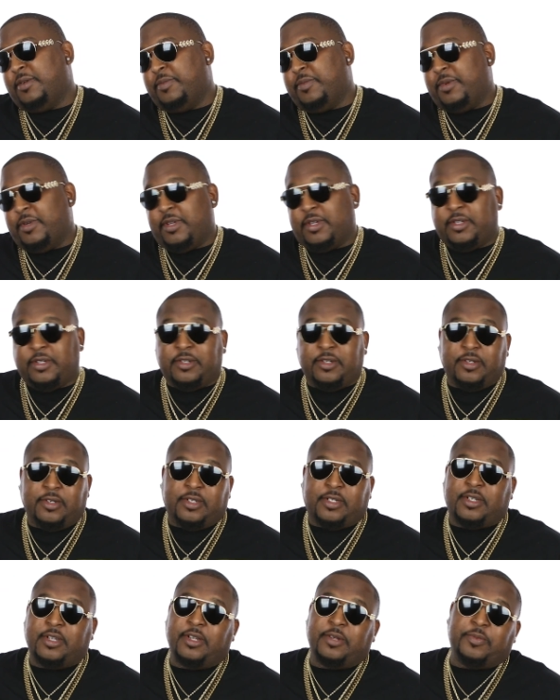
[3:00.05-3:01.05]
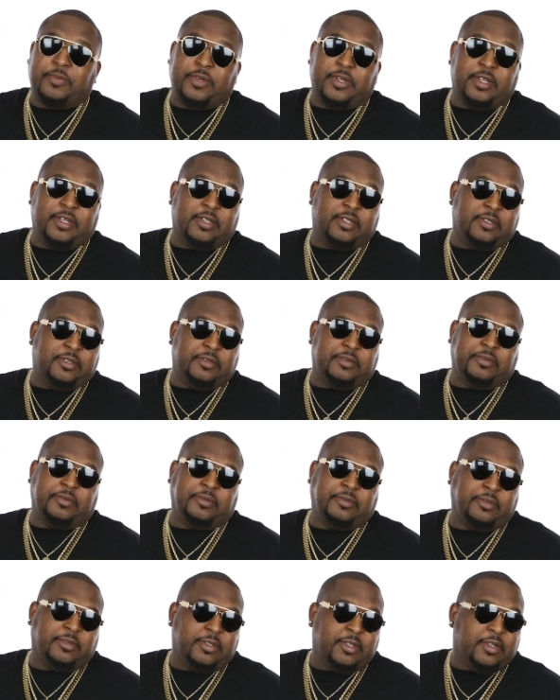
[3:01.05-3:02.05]
But, you know, it could have been,
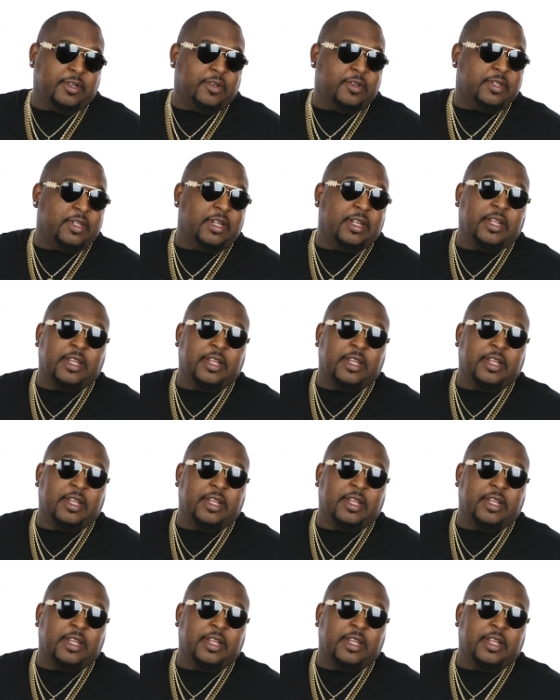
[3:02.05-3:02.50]
you know, the